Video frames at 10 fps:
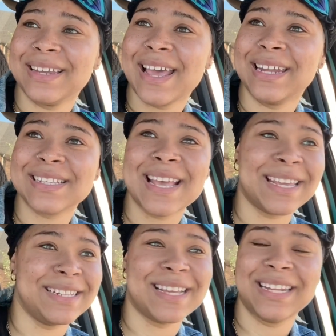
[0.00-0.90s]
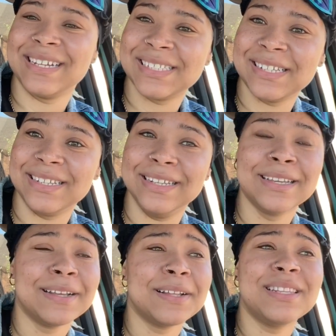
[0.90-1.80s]
Alex. How he telling her tea?
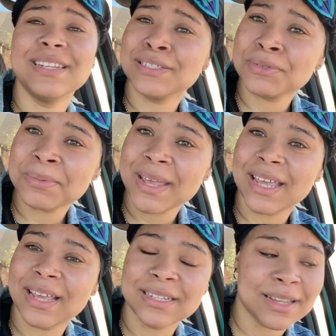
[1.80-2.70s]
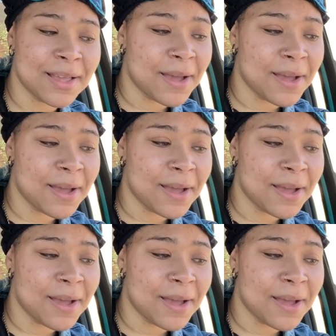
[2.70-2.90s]
The disrespect.